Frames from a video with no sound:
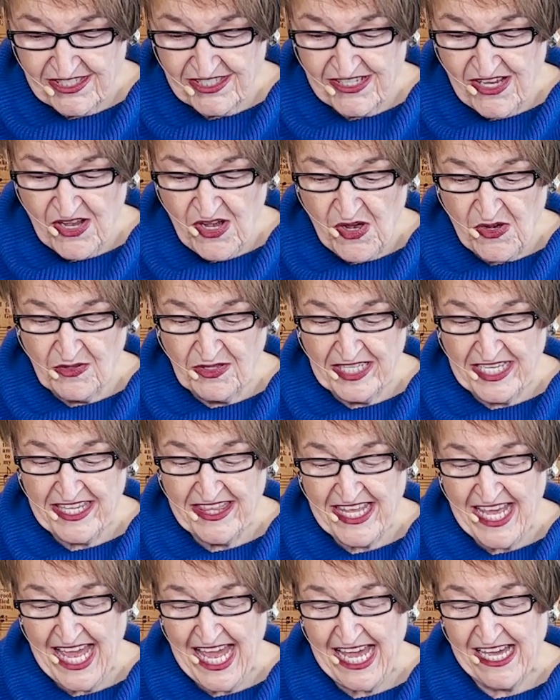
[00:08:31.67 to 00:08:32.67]
Only
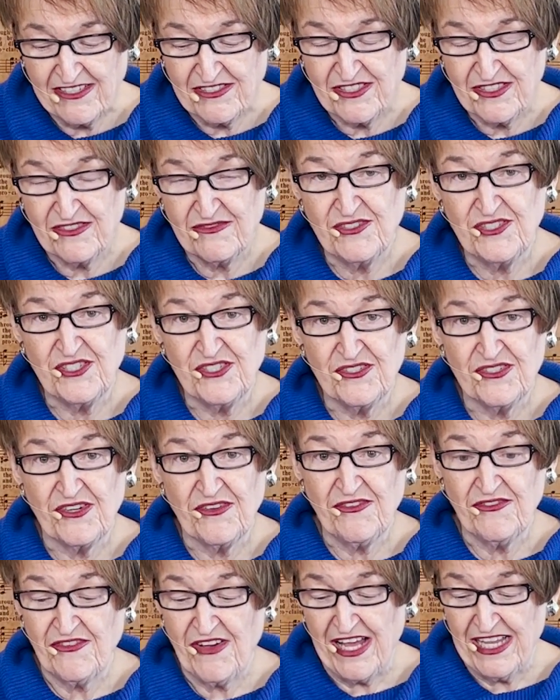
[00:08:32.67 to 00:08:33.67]
the house of Judah
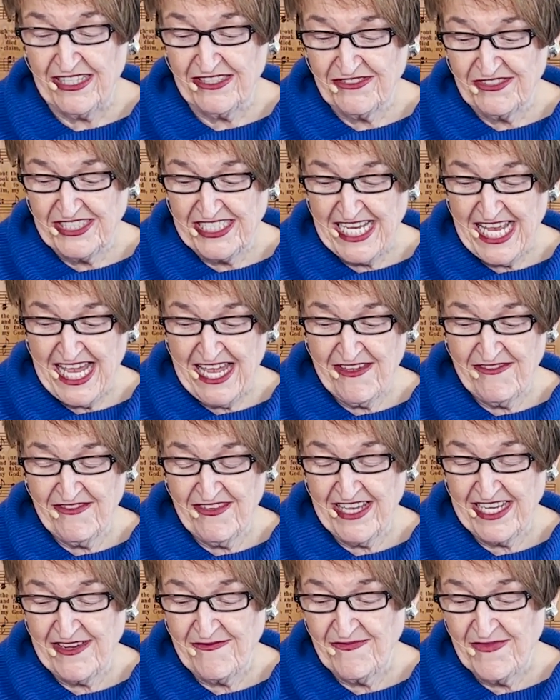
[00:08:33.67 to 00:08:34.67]
followed
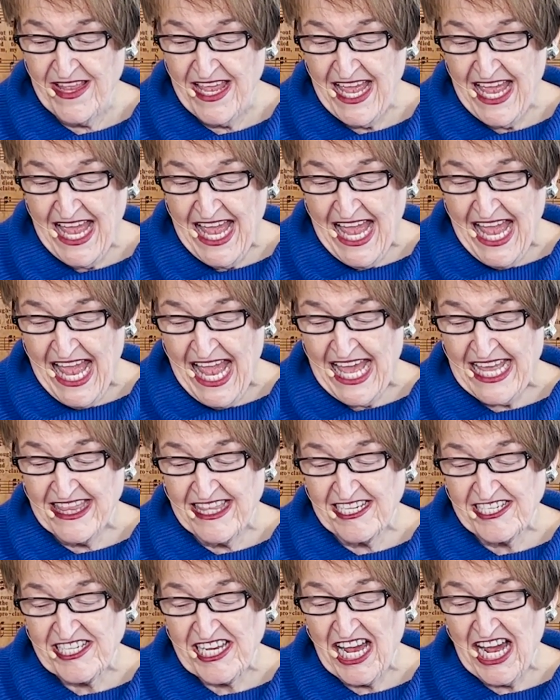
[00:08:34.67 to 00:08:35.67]
David. And the
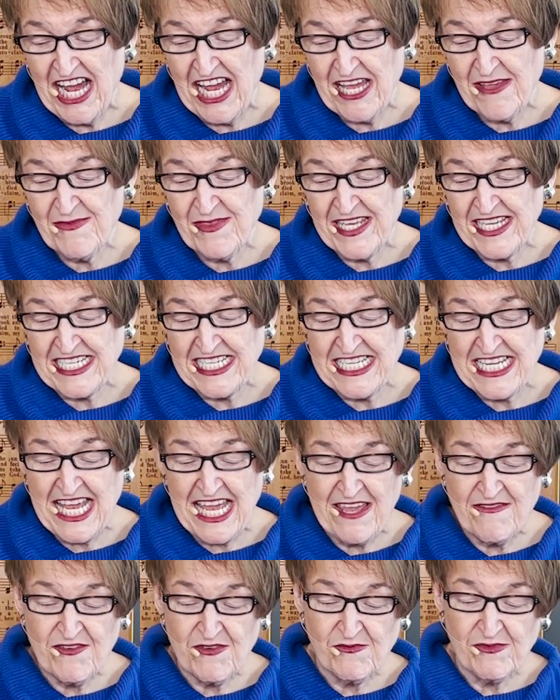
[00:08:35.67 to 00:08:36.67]
time that
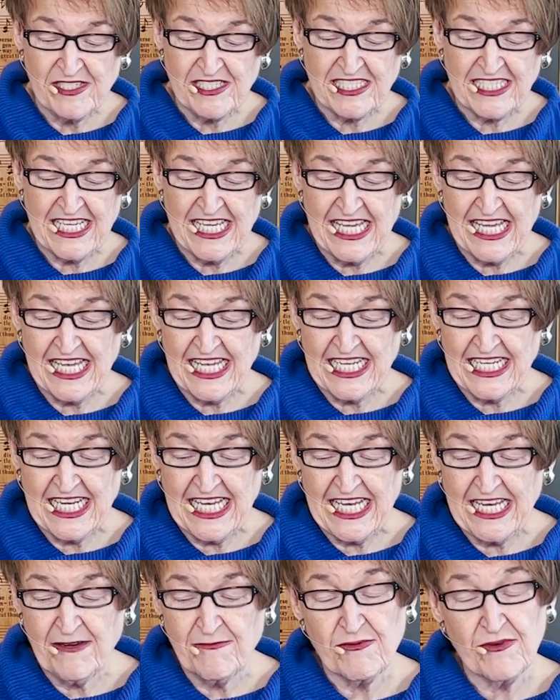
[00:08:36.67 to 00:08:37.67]
David was king in
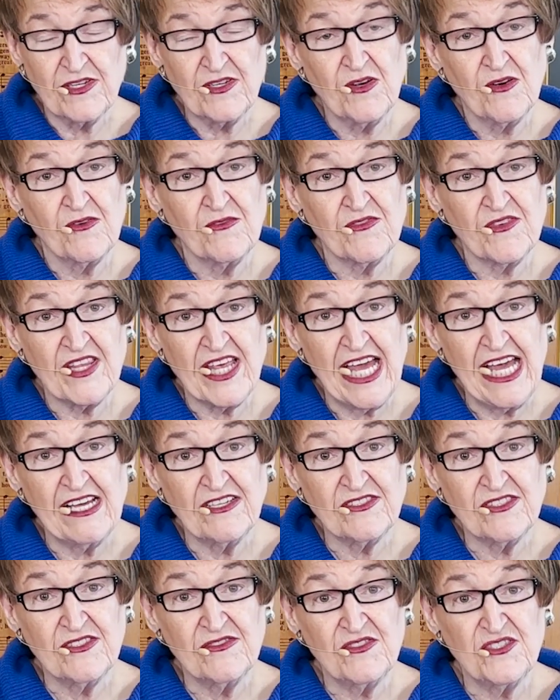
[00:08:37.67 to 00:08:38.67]
Hebron over the
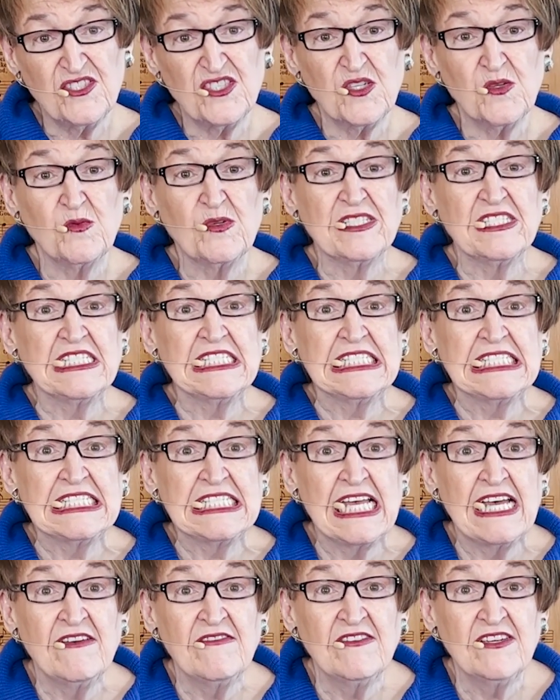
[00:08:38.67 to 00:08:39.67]
house of Judah was
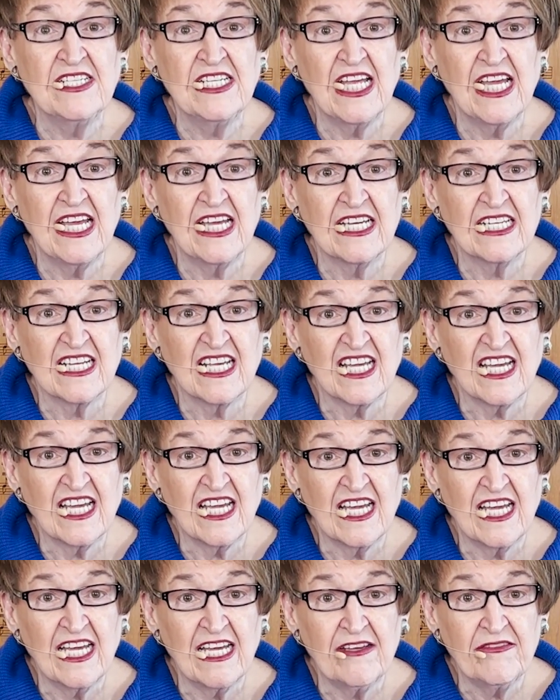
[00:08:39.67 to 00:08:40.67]

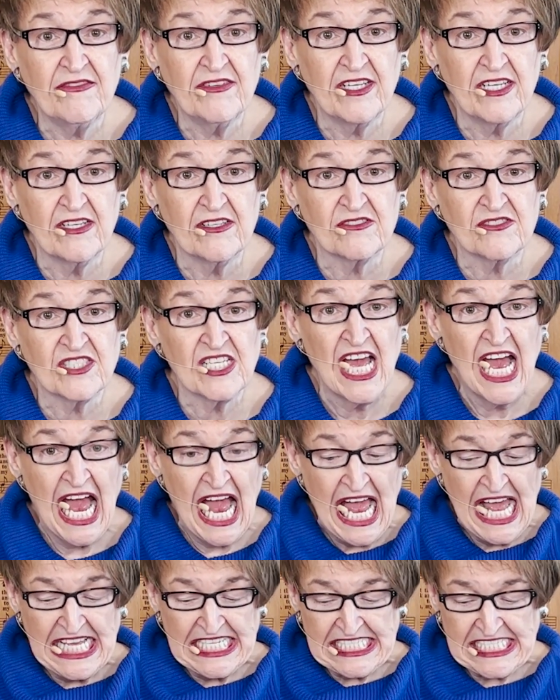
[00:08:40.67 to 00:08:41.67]
7.5 years.
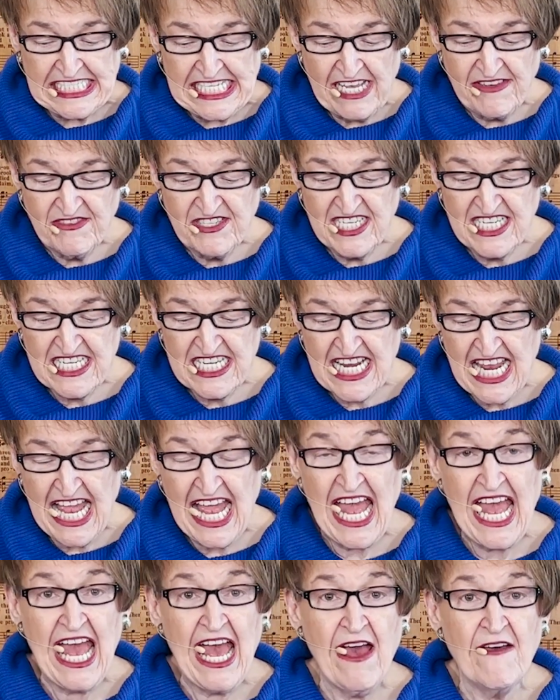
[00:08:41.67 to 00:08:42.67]

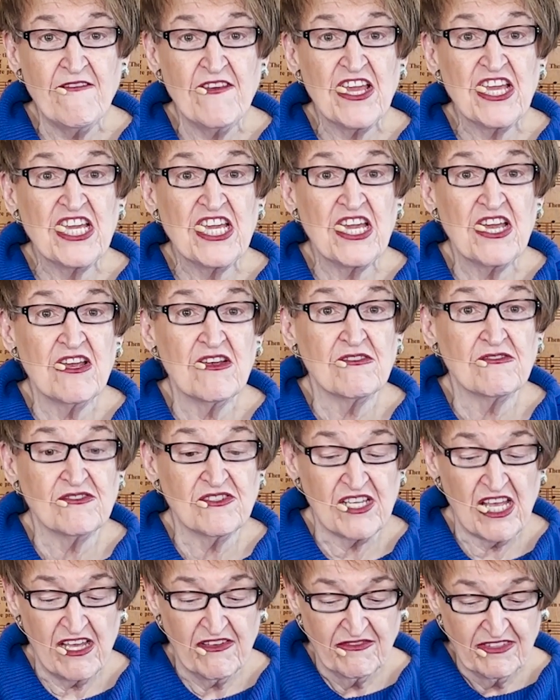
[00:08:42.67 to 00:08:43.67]
7.5 years
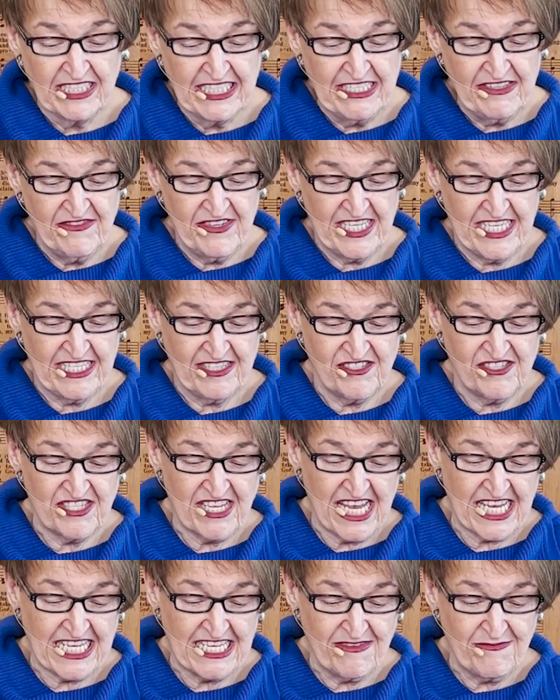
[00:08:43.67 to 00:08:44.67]
of living in
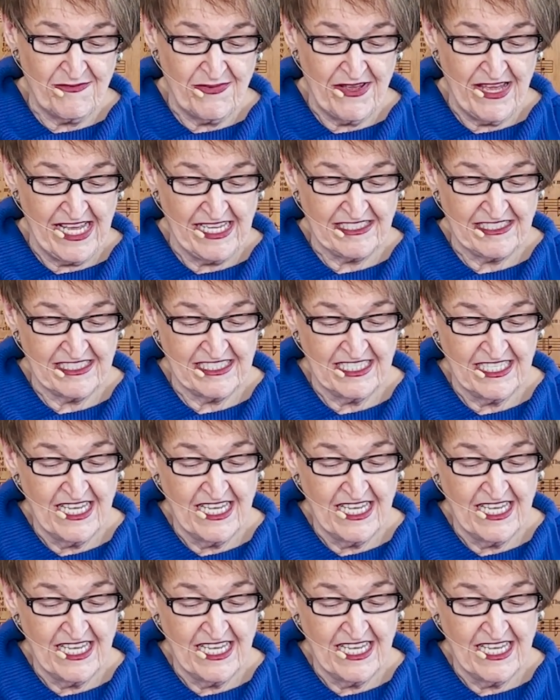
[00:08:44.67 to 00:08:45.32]
second best.